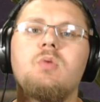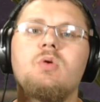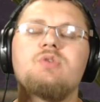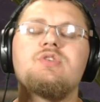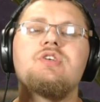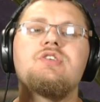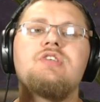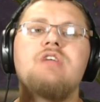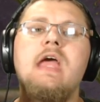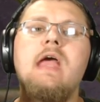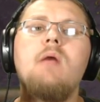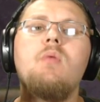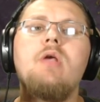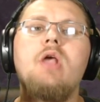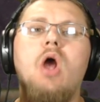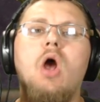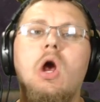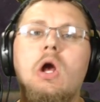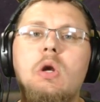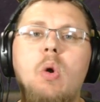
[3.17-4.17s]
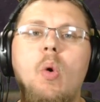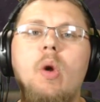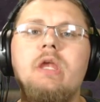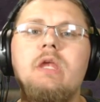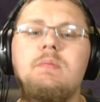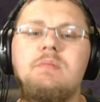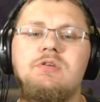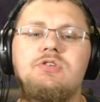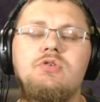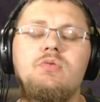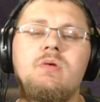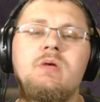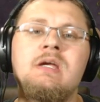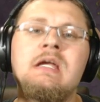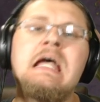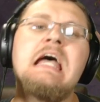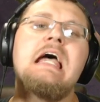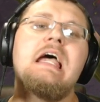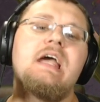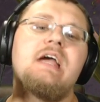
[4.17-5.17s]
where today we are going to be doing